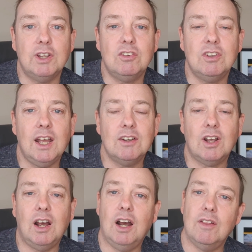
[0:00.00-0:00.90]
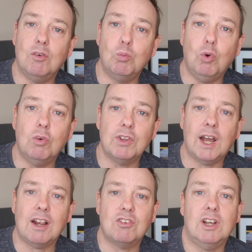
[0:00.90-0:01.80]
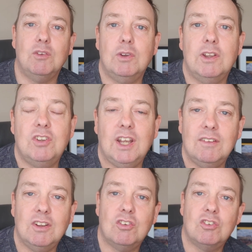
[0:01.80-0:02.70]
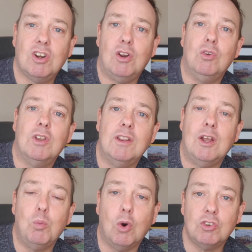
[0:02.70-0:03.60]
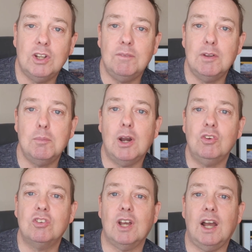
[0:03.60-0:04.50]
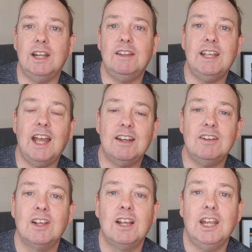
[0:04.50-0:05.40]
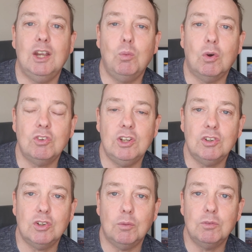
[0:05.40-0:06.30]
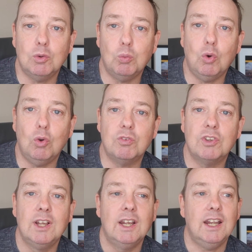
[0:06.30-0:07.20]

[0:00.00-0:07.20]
He said that Wolves actually were the team that showed that they wanted him the most, and in the end he wanted to come to Wolves.